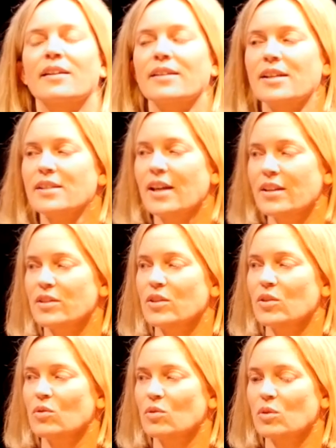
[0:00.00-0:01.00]
they tend
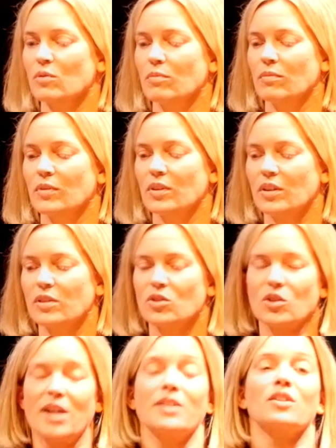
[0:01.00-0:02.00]
to
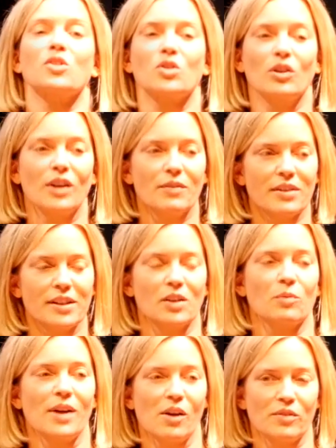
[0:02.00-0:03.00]
try to control everything
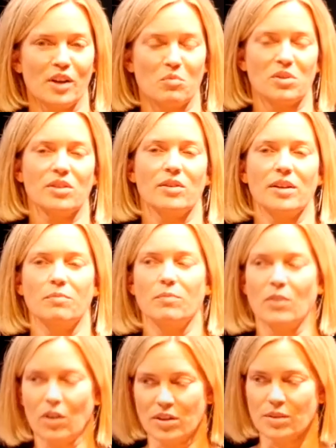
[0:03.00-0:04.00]
around them. So they
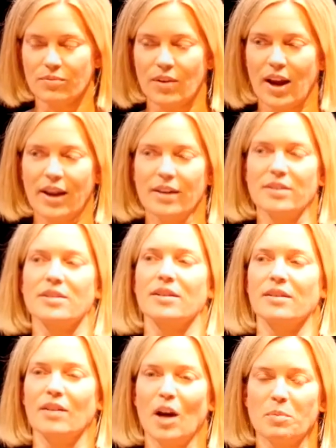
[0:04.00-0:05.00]
are defiant
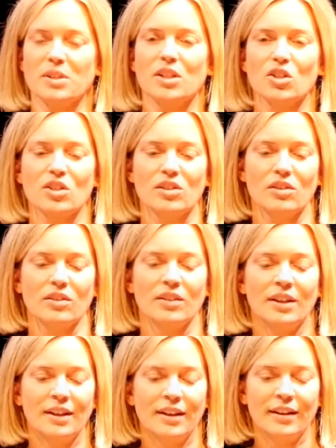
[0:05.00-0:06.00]
and oppositional.